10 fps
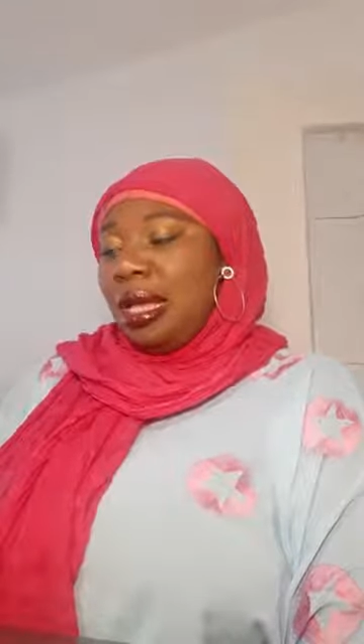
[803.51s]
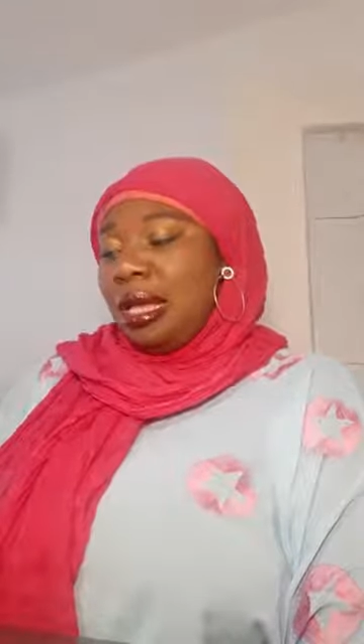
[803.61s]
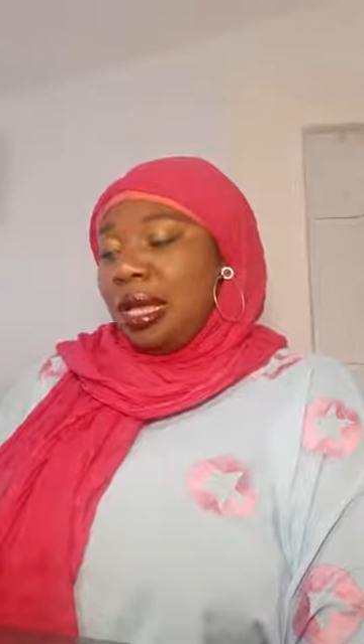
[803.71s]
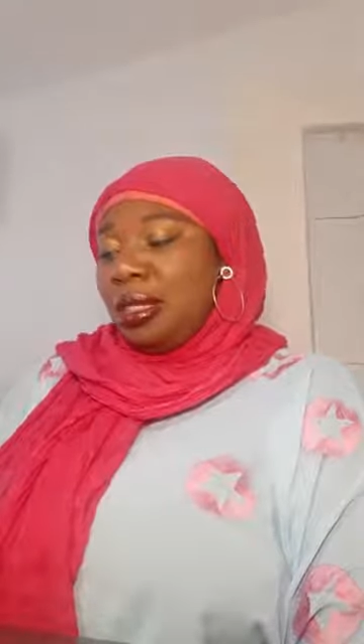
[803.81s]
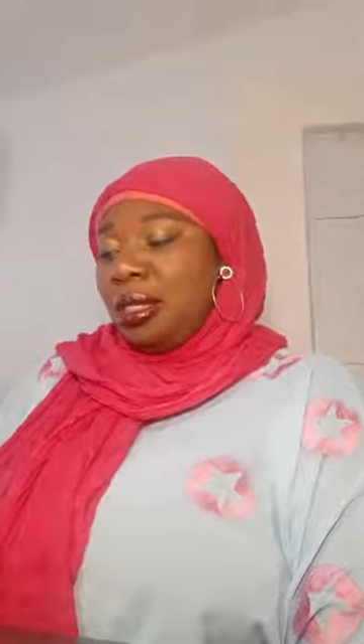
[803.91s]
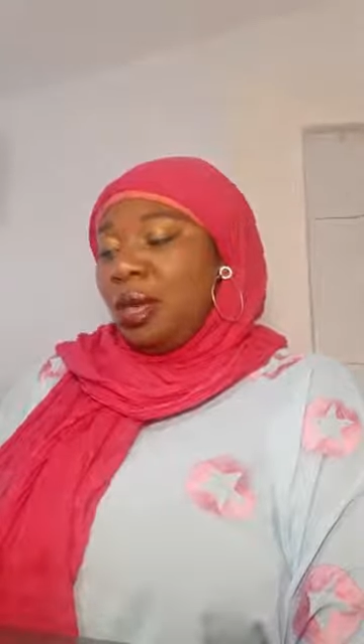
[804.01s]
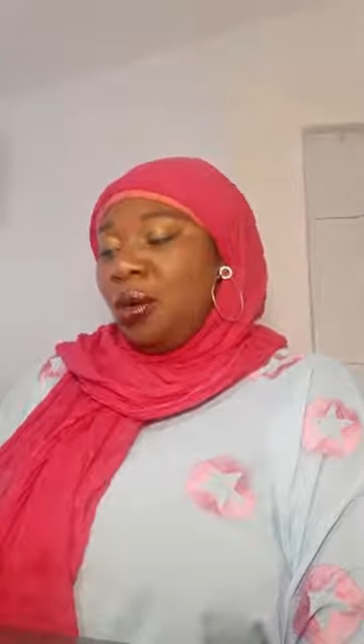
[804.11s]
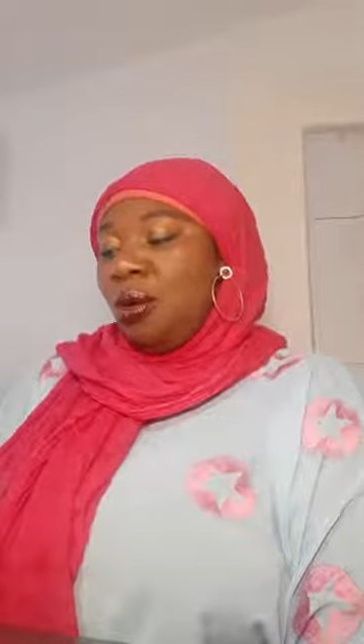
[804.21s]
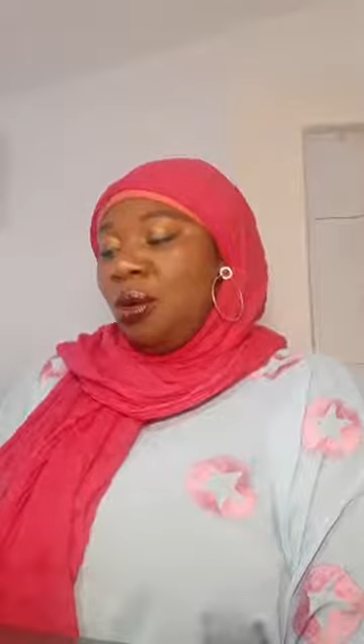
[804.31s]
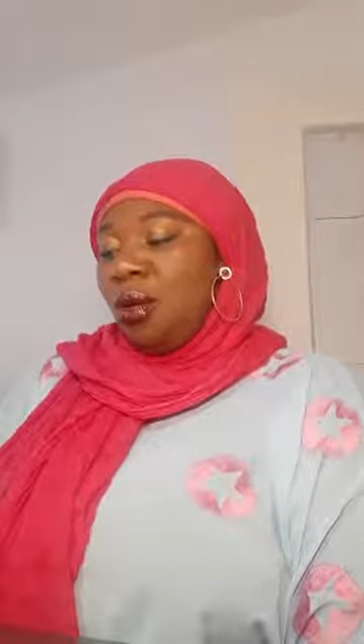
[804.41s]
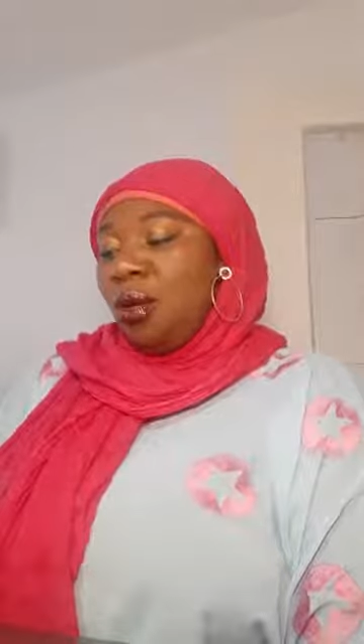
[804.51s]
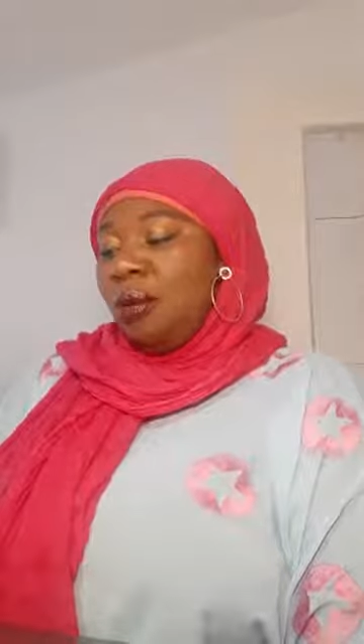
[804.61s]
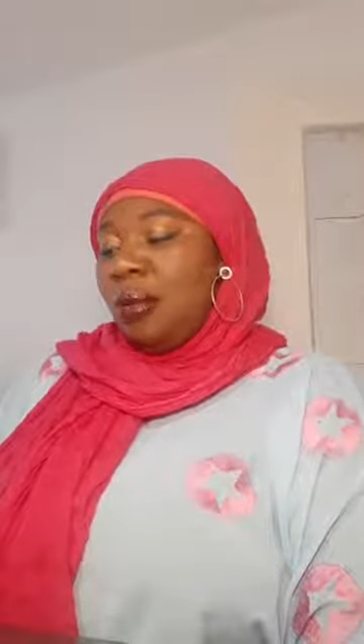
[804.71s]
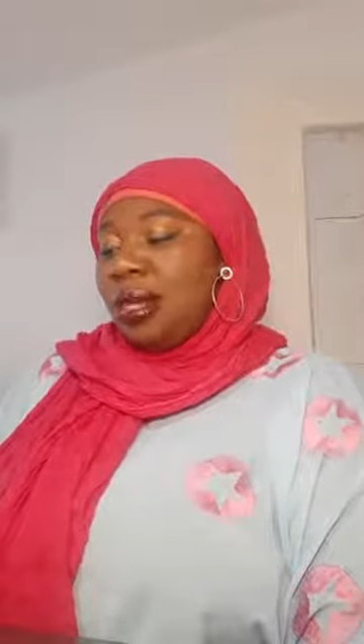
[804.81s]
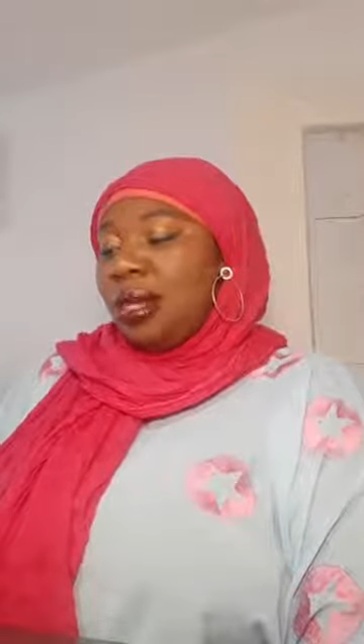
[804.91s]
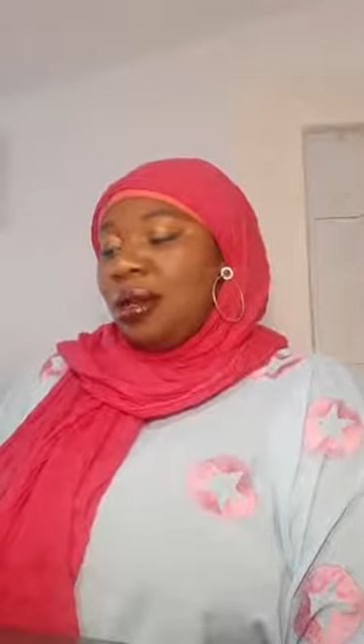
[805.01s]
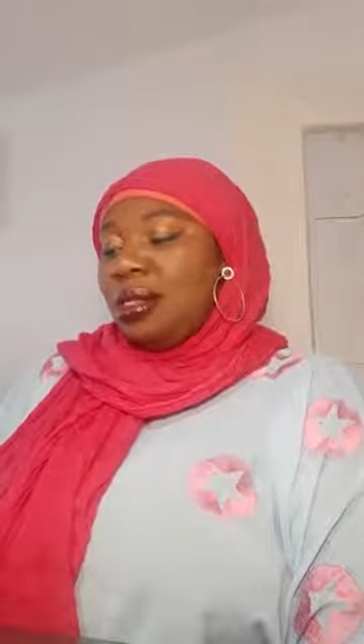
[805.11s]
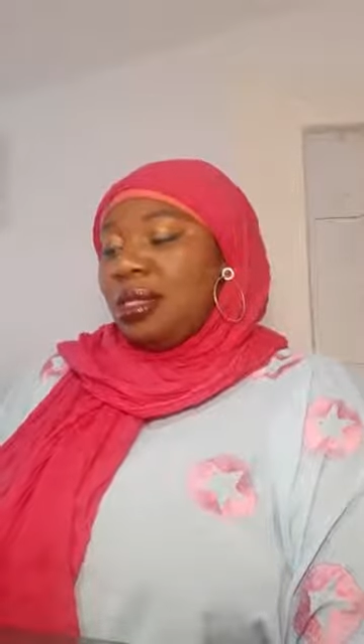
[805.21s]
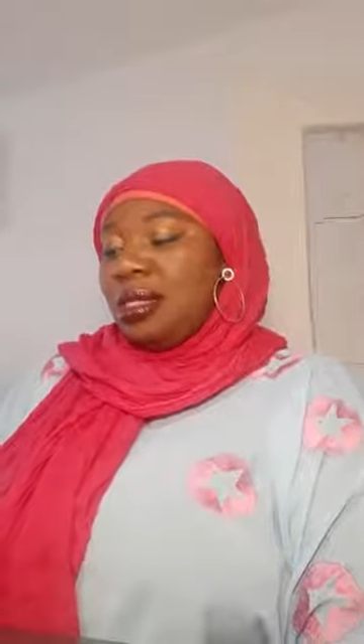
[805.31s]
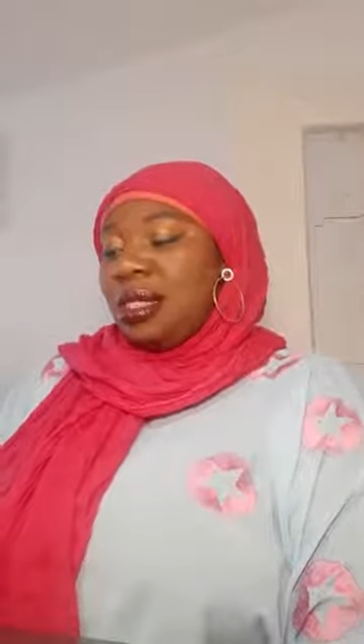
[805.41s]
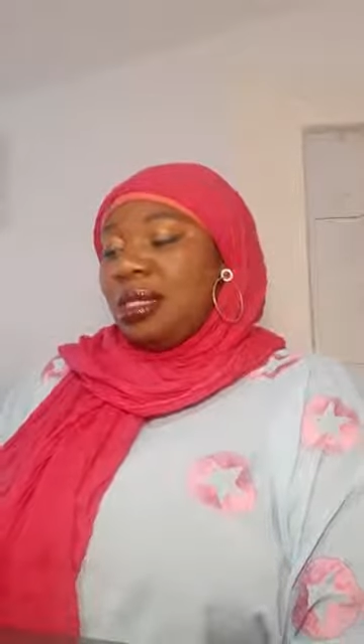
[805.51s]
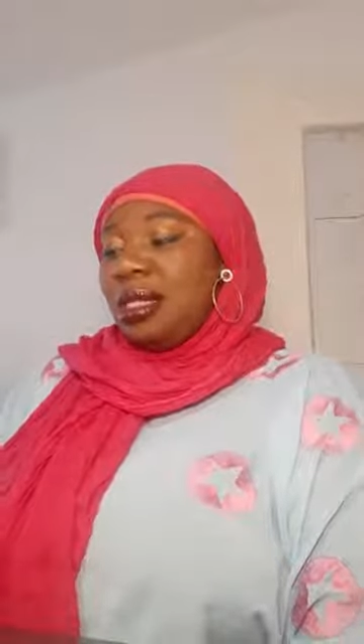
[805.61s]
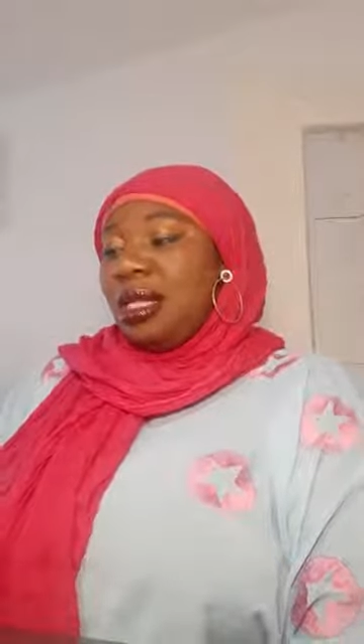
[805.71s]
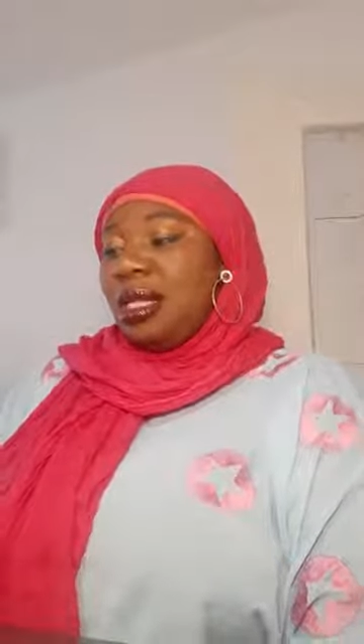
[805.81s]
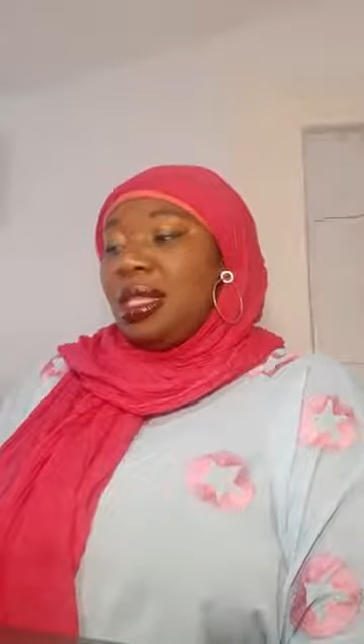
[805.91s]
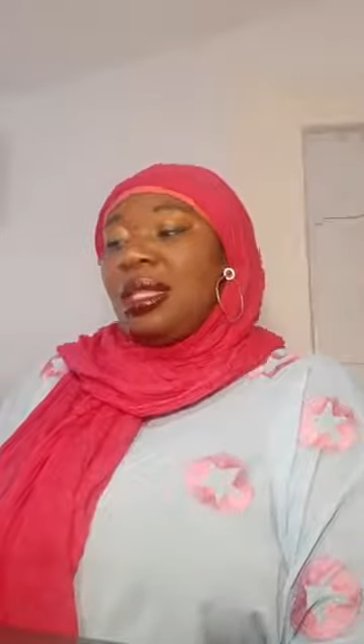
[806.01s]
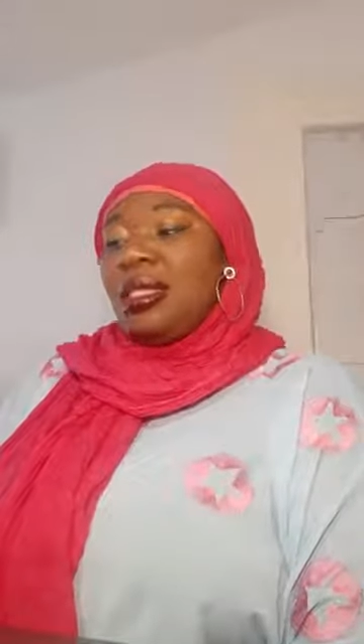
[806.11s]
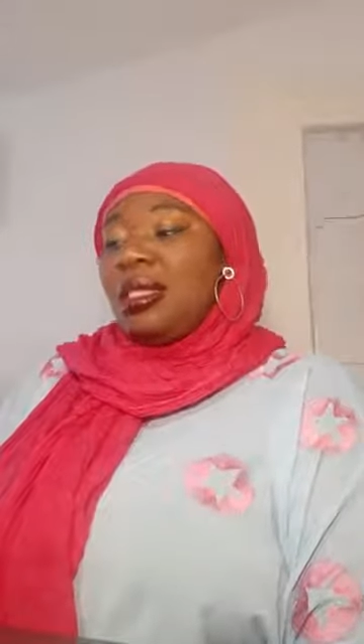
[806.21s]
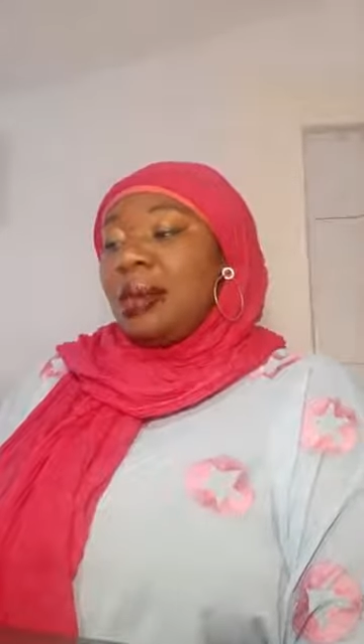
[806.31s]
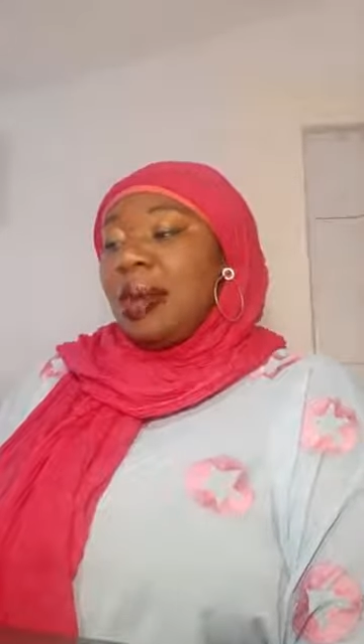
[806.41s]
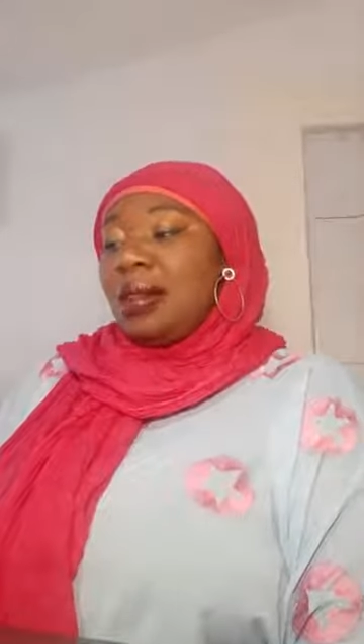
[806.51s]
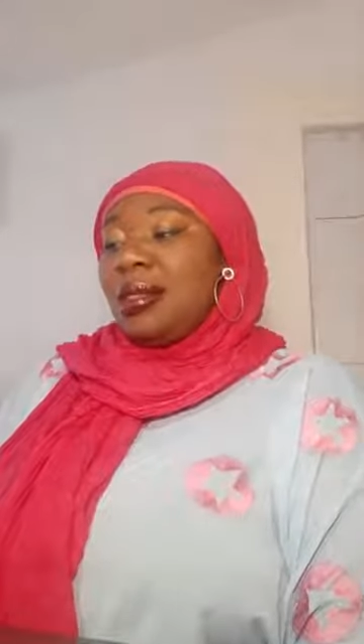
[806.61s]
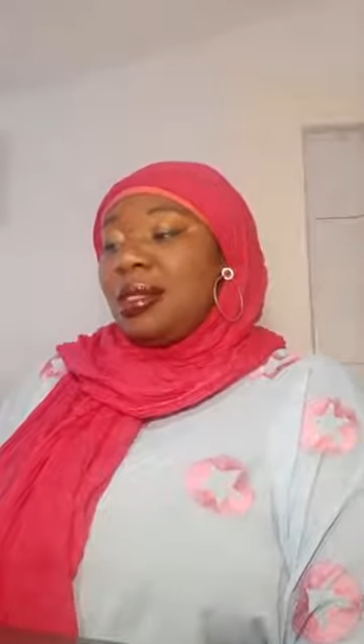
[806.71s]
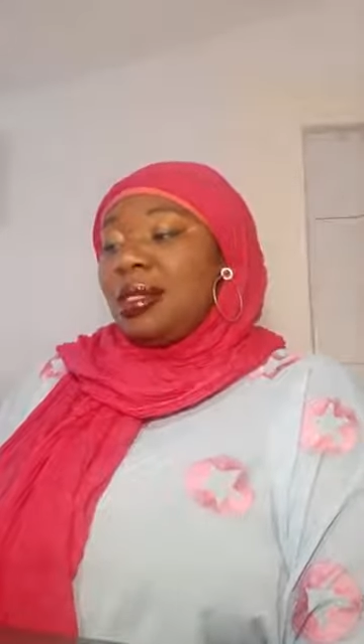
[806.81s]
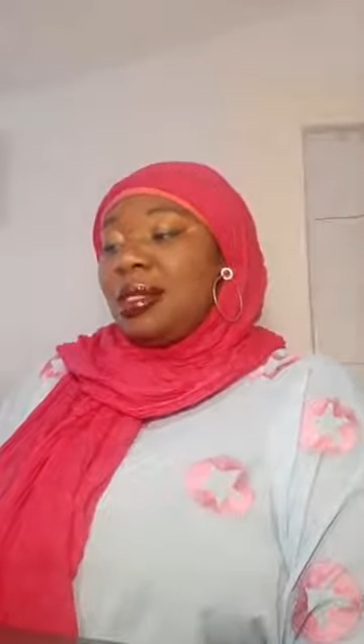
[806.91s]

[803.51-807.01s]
Yes, so, my dearest sisters, this is about it.